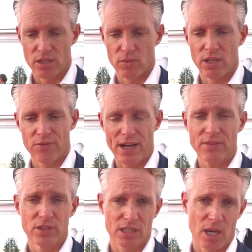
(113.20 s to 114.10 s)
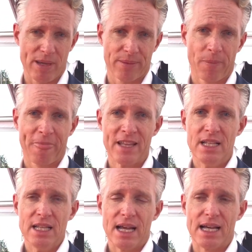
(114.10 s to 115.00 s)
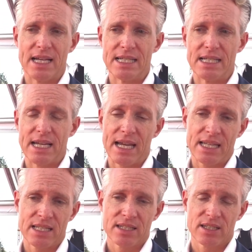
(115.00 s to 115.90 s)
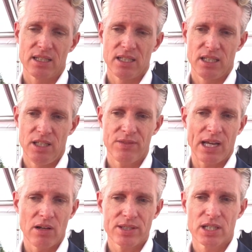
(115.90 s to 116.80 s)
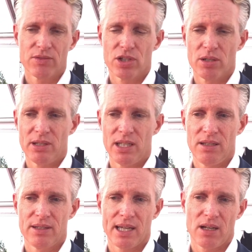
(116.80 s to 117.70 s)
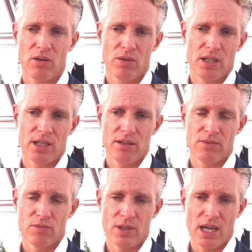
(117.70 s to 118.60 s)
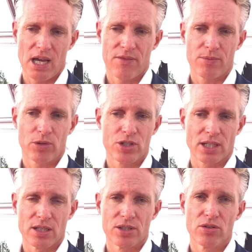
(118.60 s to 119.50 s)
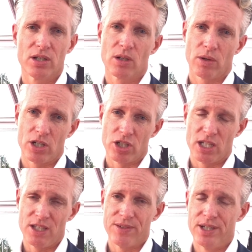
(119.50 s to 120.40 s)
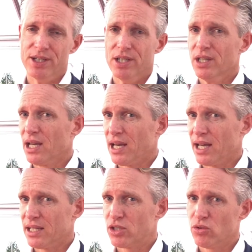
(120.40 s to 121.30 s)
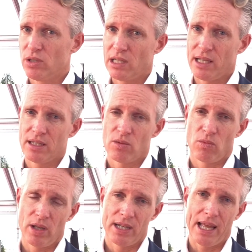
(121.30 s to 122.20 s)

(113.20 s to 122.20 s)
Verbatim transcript: one in Frankfurt coming, and even outside of Germany now, uh, we have a project in Zurich, one in Geneva, and two in London, one in